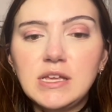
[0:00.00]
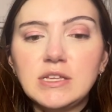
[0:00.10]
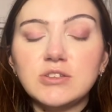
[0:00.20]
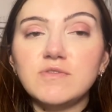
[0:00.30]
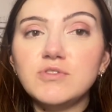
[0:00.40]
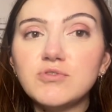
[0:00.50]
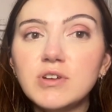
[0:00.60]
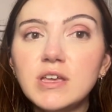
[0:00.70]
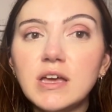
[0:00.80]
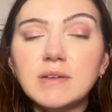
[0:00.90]
So if you
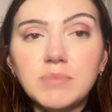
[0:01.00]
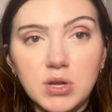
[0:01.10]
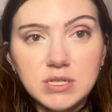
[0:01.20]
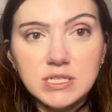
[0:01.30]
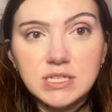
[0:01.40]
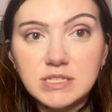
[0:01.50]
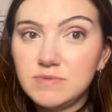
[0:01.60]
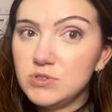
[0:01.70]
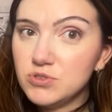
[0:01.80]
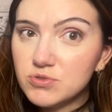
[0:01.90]
enjoy unboxings, if
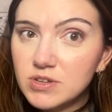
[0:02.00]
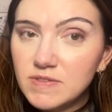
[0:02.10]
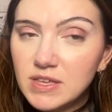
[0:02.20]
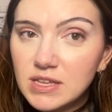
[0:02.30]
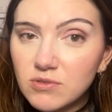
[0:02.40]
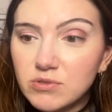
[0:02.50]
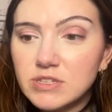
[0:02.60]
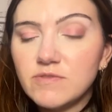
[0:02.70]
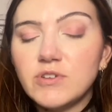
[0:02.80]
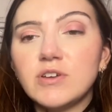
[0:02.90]
you enjoy vegan and
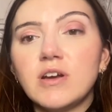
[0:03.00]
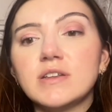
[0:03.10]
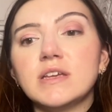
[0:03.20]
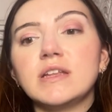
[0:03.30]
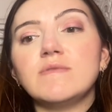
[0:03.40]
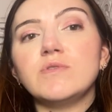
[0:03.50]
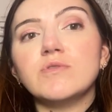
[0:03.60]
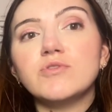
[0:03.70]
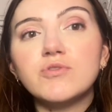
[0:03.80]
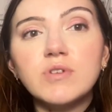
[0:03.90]
cruelty-free content, if you
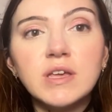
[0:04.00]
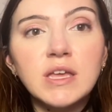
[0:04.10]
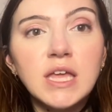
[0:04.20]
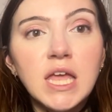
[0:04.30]
enjoy